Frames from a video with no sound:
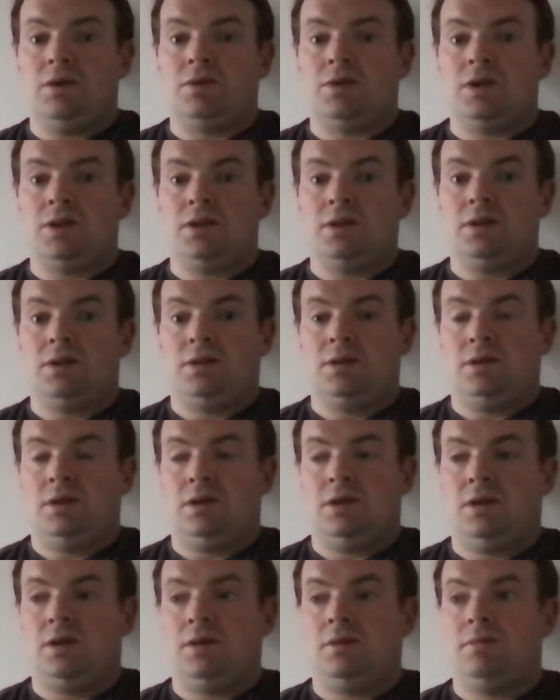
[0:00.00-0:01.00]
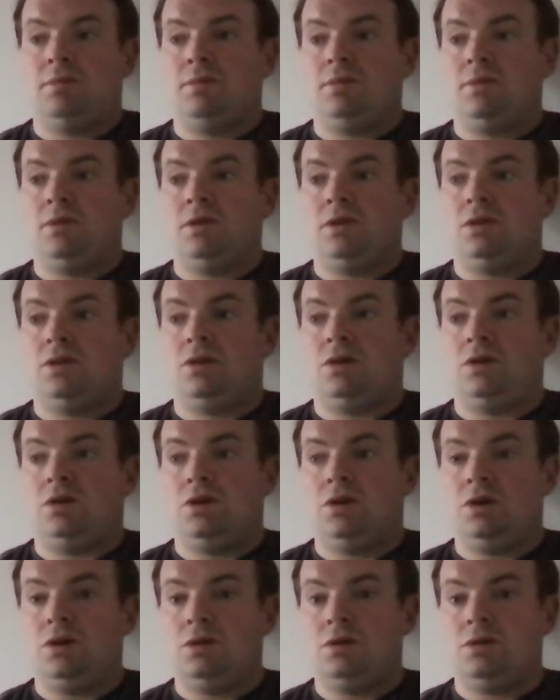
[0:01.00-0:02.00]
on it. The
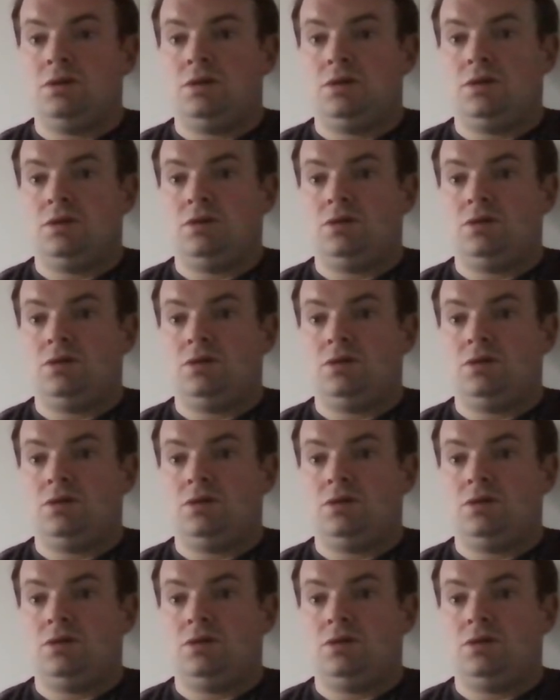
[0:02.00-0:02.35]
third